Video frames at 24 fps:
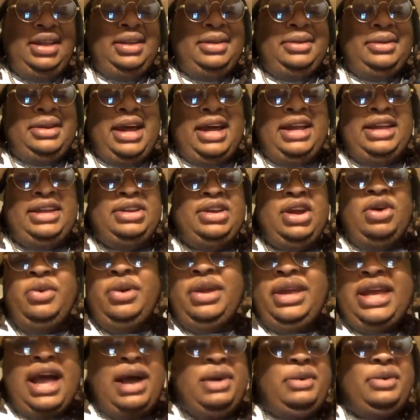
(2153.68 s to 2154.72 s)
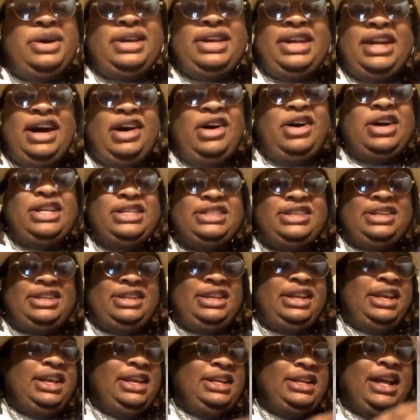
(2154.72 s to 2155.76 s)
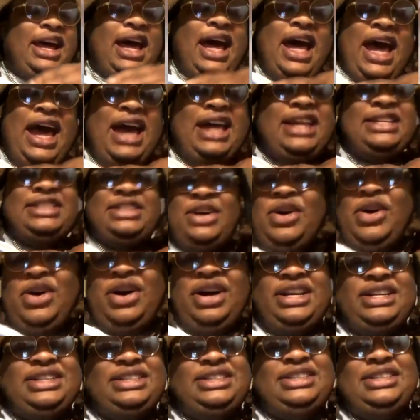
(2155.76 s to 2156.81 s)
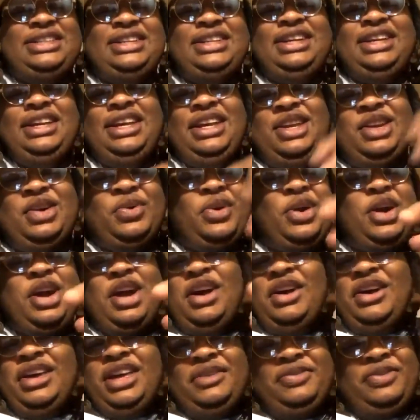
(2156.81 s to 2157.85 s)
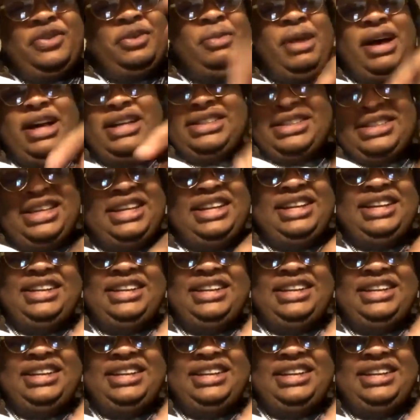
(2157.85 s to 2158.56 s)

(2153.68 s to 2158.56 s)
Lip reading: Now, you know, we got one of the hardest, the hottest artists in the world. He from my city.